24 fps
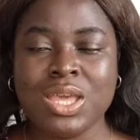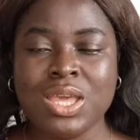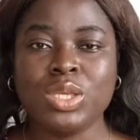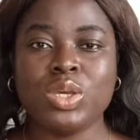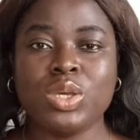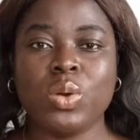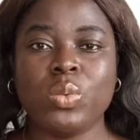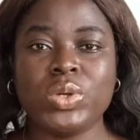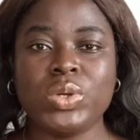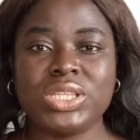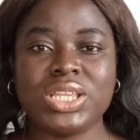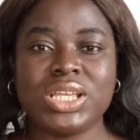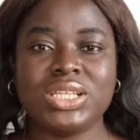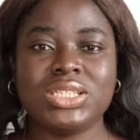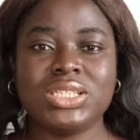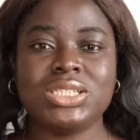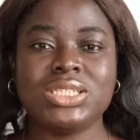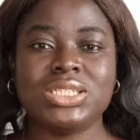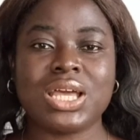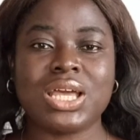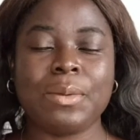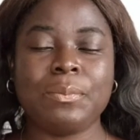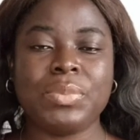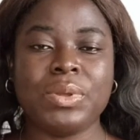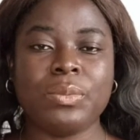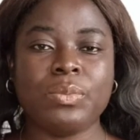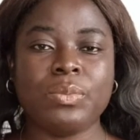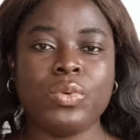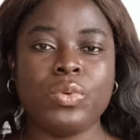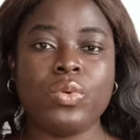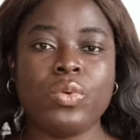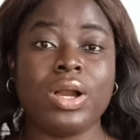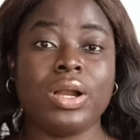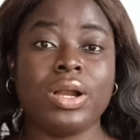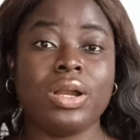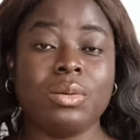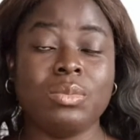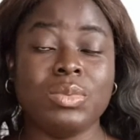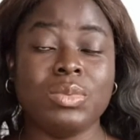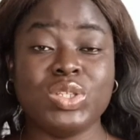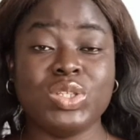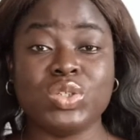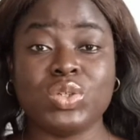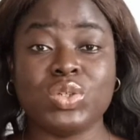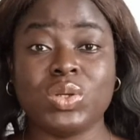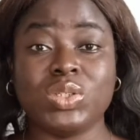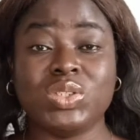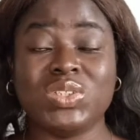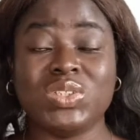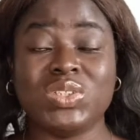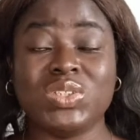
Your witnesses are people who are coming to court to